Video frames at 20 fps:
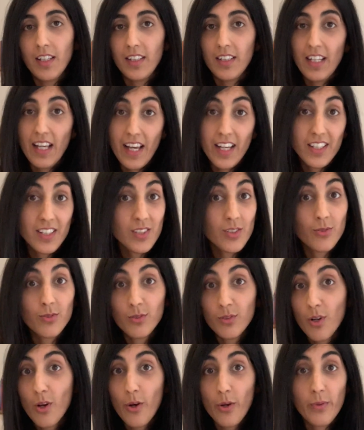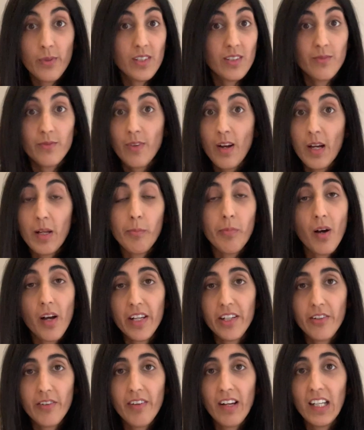Yes or no, it's very
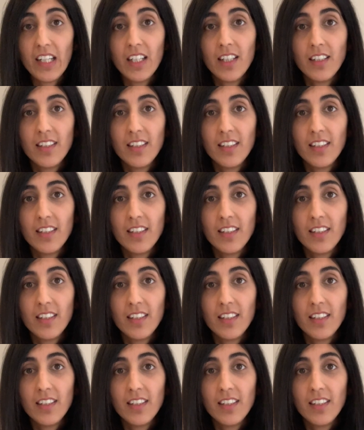binary.